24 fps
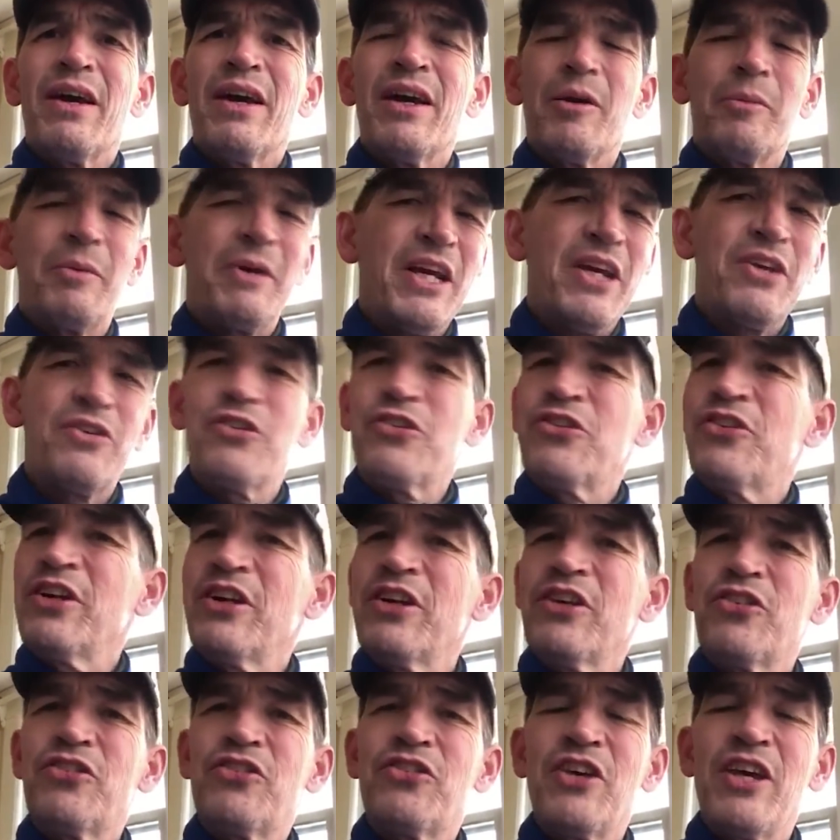It'll be
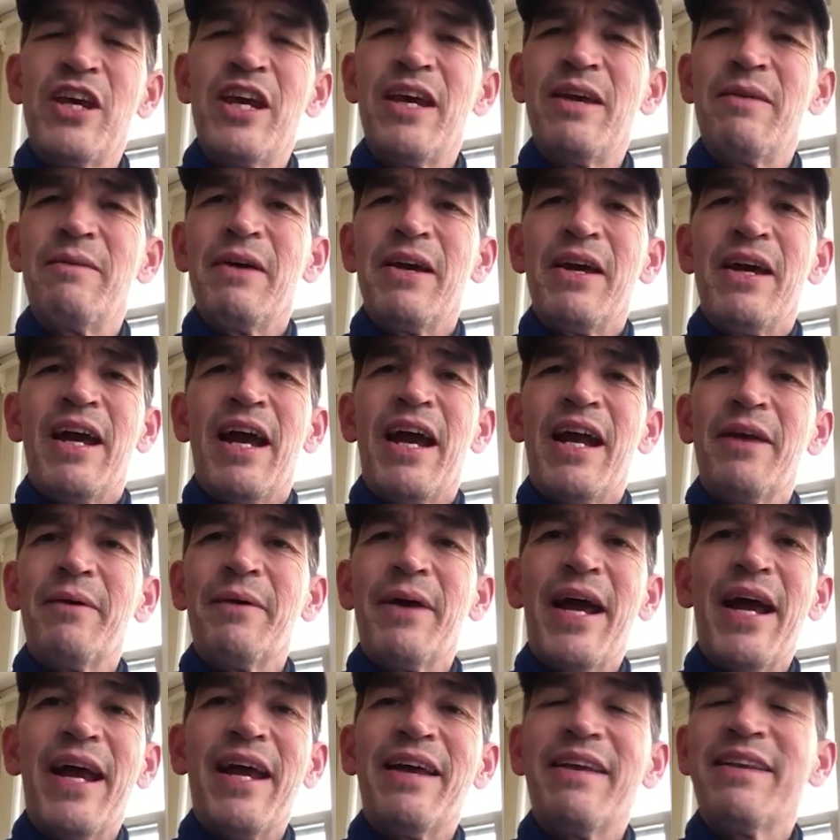interesting to see.
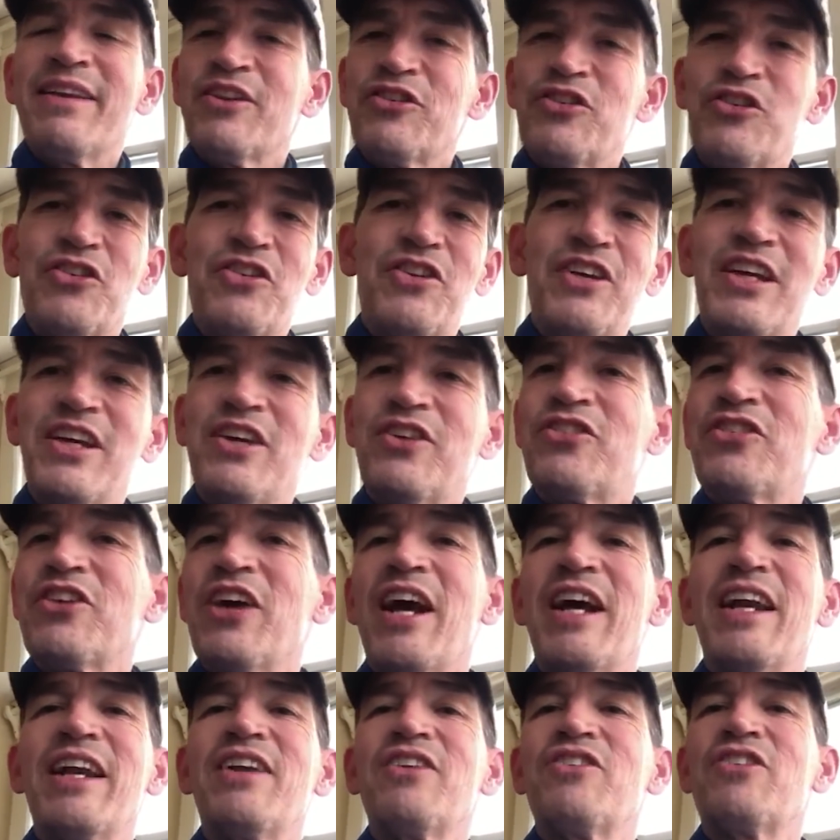Anyway, this is the
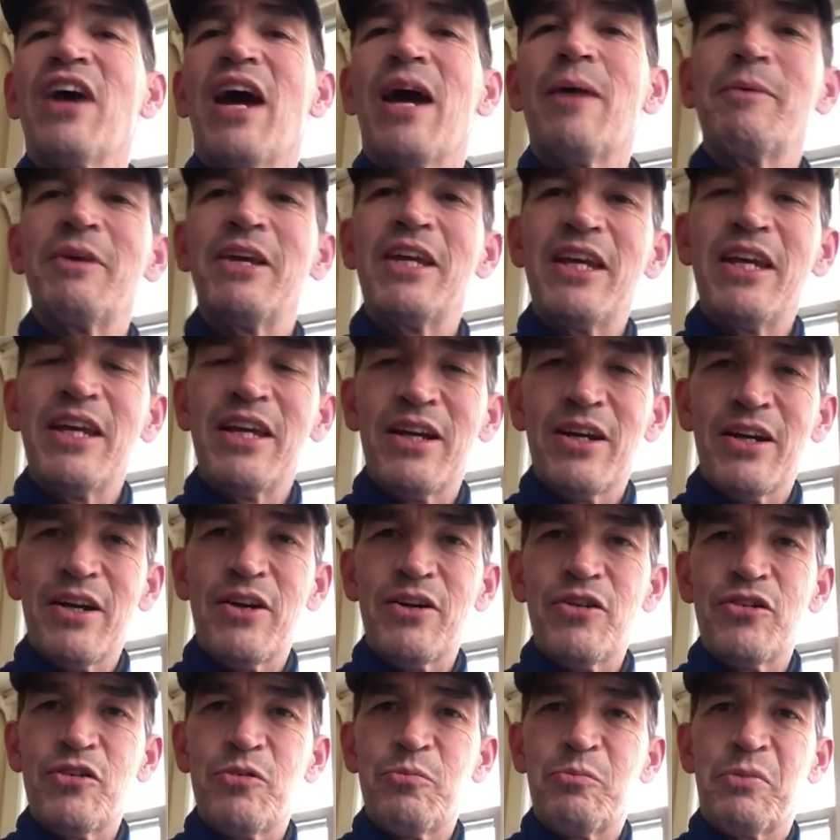exciting time of
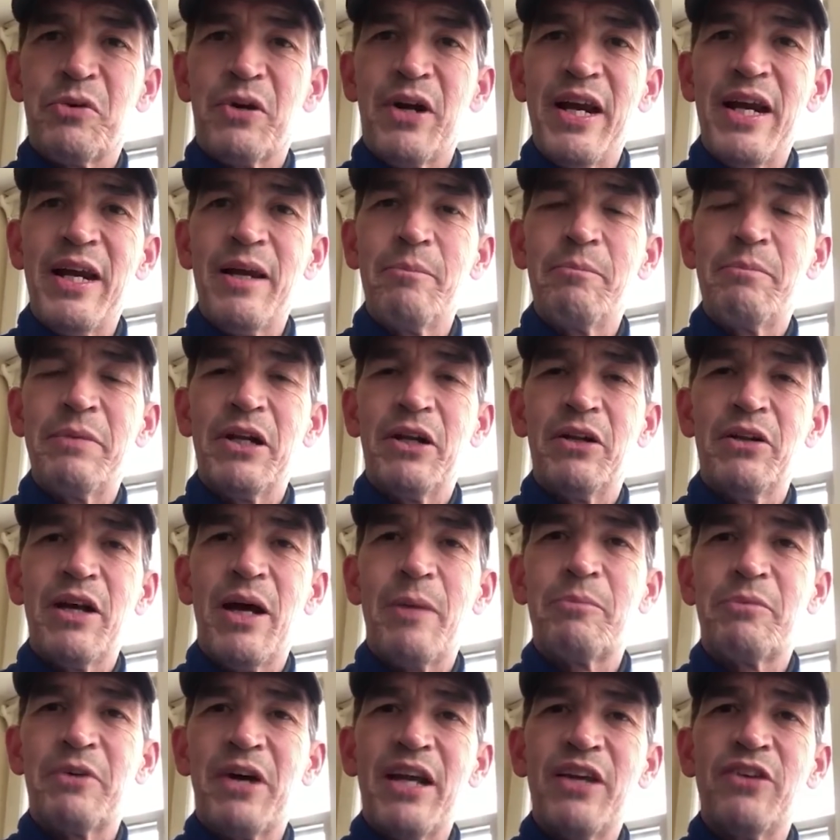year, spring
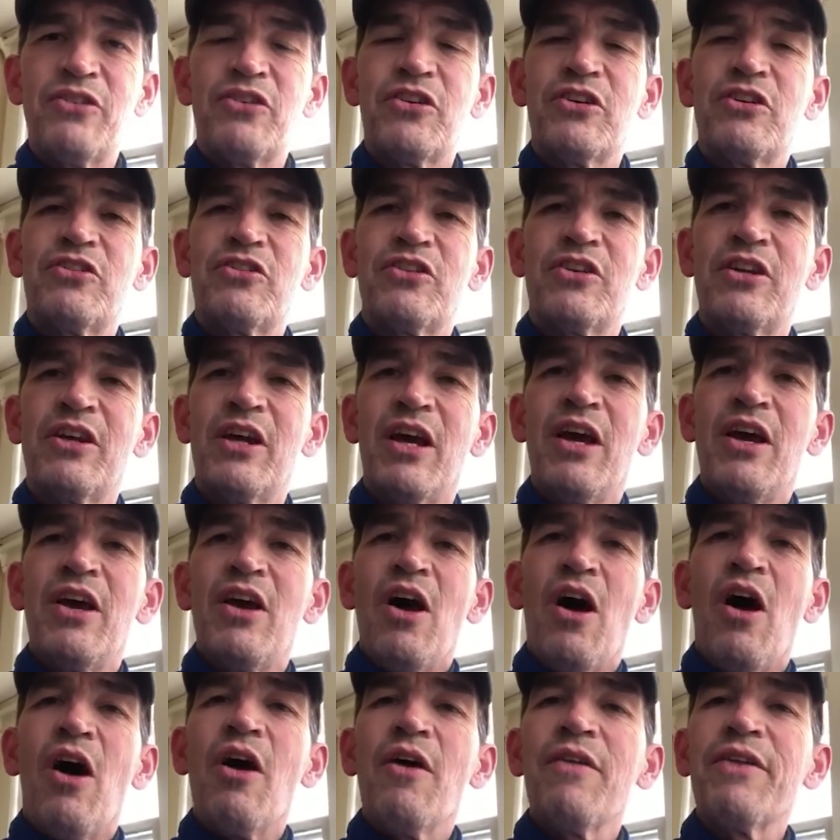build-up races and
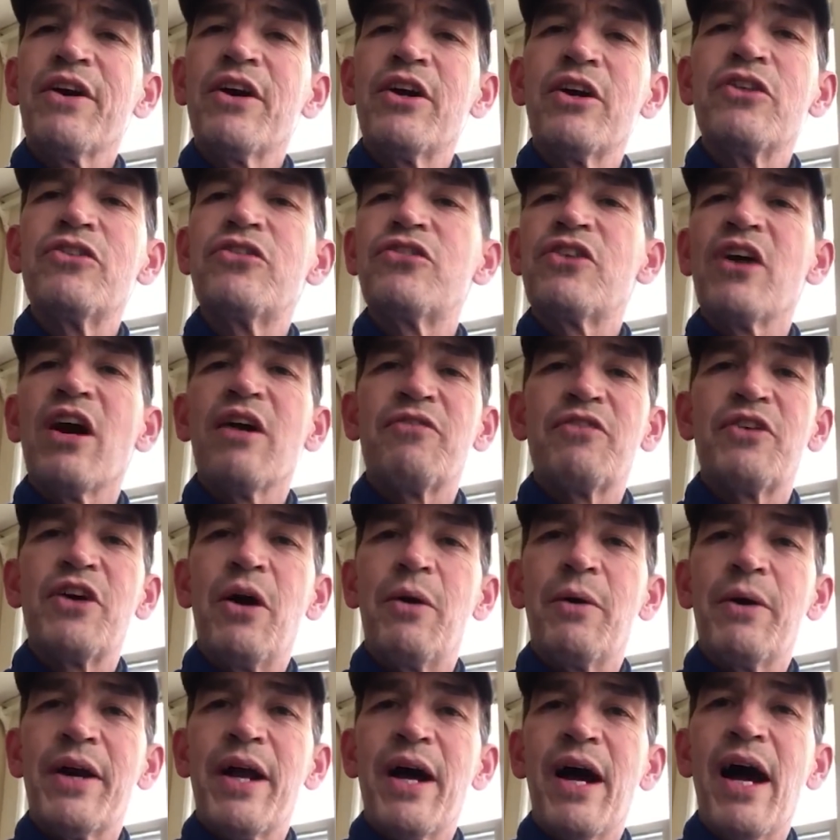all the good stuff
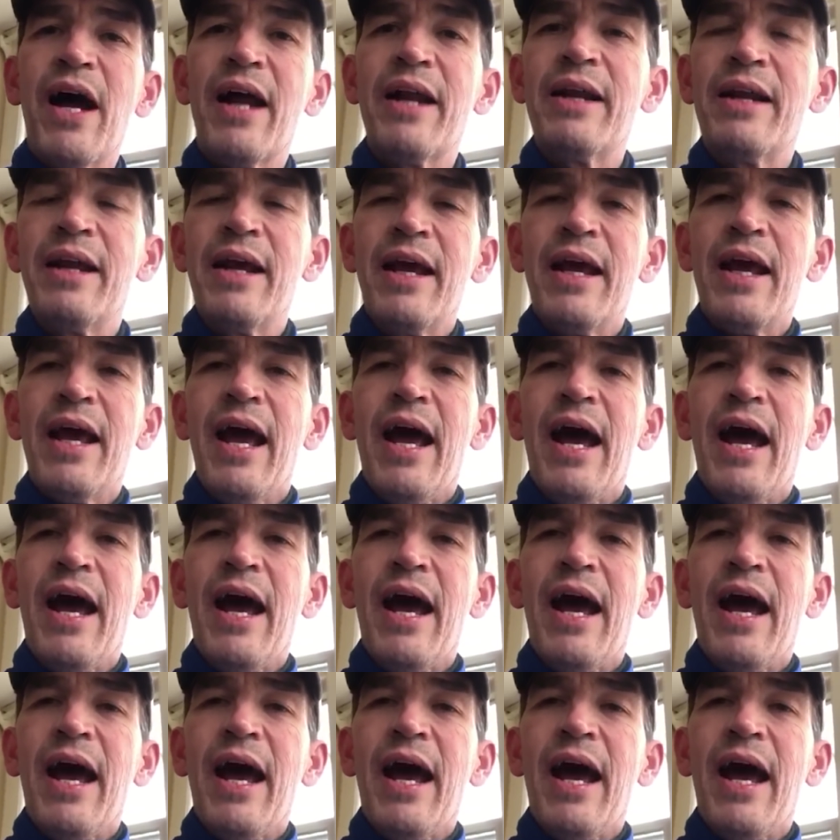going on.